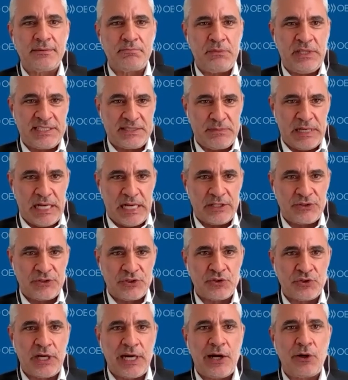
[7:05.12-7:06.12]
Mismatch.
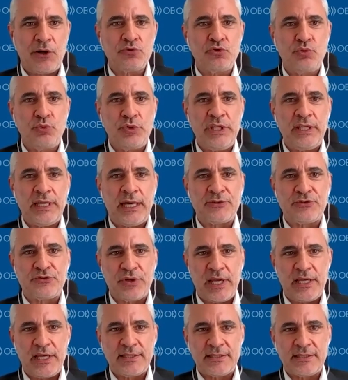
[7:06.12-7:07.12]
So how do we
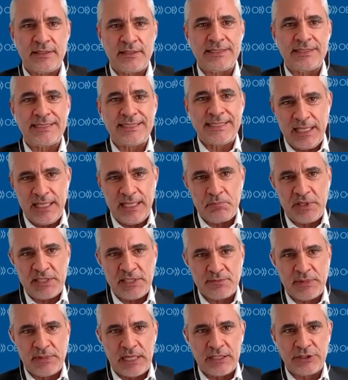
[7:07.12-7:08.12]
address the skill
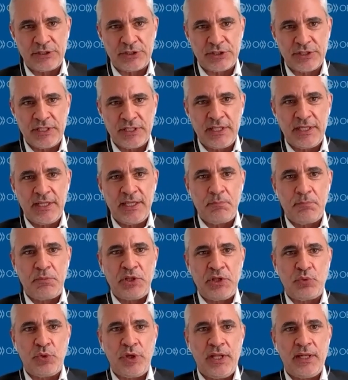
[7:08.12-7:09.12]
mismatch
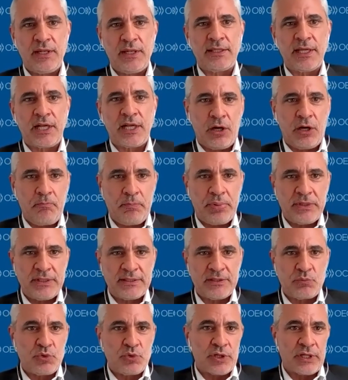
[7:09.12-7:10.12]
between the company and
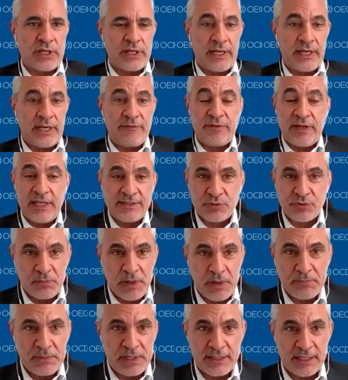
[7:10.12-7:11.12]
the worker have? Let's
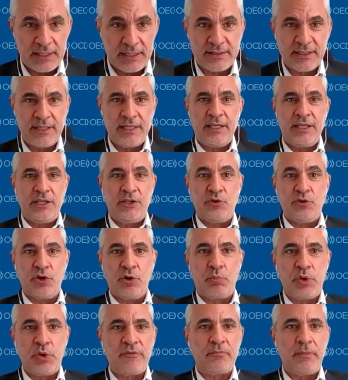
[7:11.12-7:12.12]
remember that in
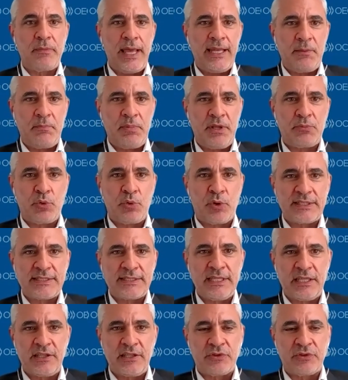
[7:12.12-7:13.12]
Europe, we have many people who are
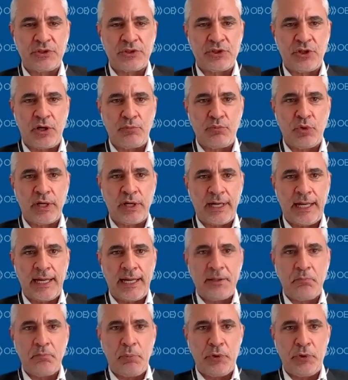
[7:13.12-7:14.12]
seeking for a job, who are
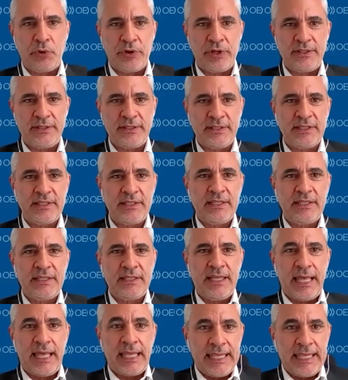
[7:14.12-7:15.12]
unemployed,
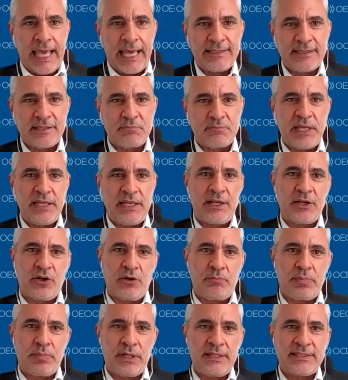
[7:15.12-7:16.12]
and yet many
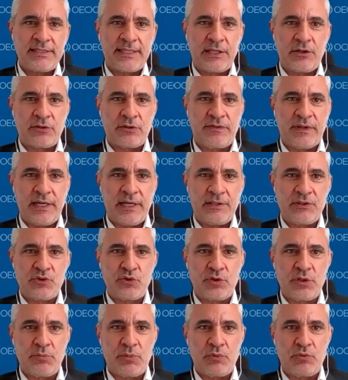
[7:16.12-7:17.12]
companies cannot find
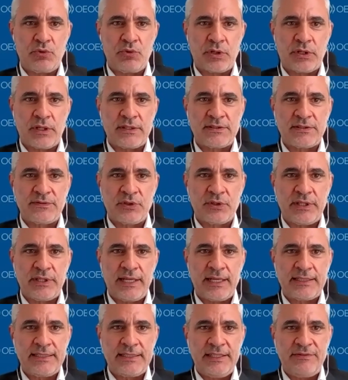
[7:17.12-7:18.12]
suitable workers for their
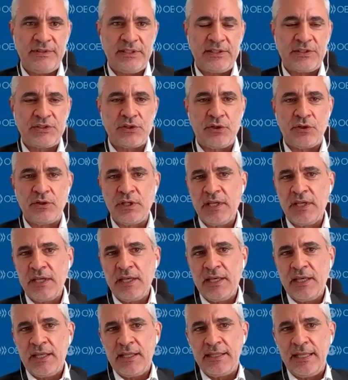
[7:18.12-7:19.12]
activity. So
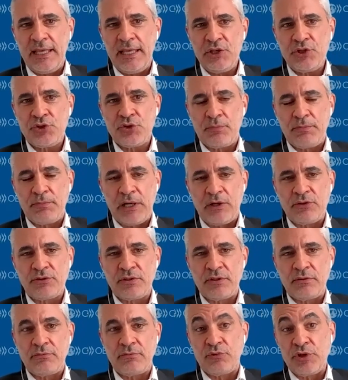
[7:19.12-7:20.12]
the issue about
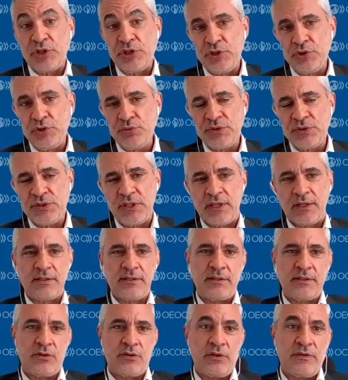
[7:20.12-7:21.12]
reducing,
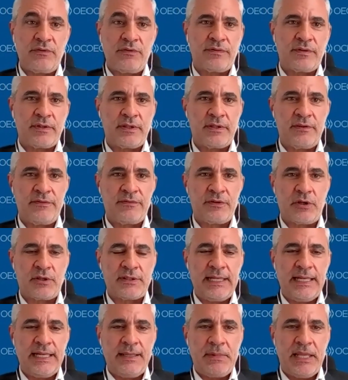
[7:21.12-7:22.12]
or if not
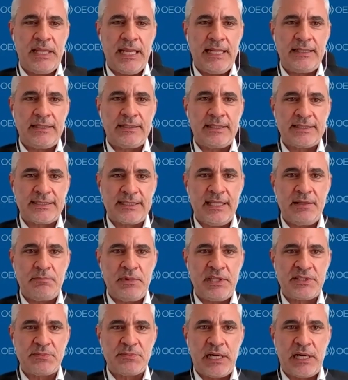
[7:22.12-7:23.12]
eliminating the skill
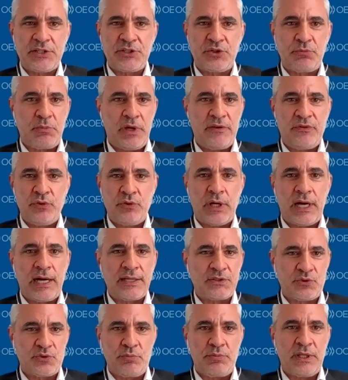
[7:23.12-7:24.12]
mismatch, in my view,
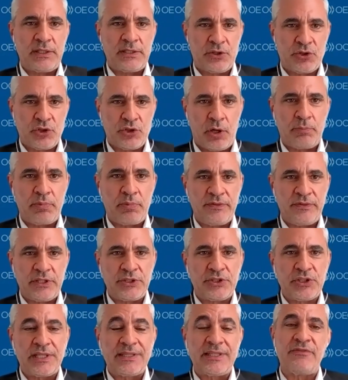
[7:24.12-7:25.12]
has to be at the top of the
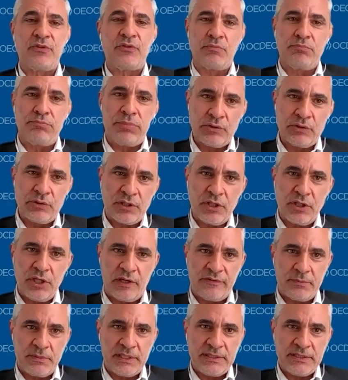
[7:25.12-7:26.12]
agenda for both
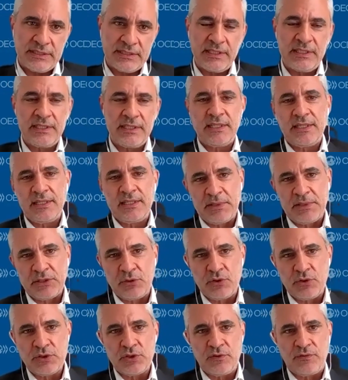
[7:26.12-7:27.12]
governments, but
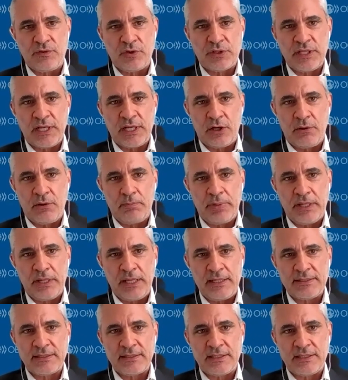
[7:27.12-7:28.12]
also for the
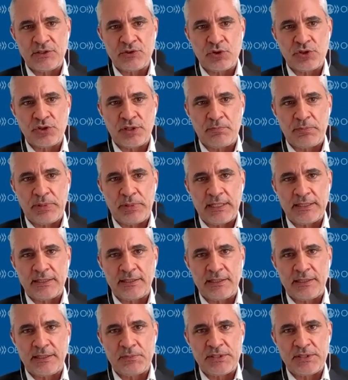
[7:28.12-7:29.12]
companies and the social
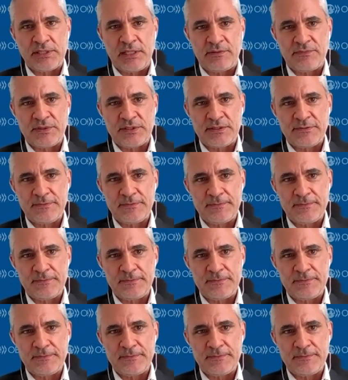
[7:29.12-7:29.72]
partners themselves.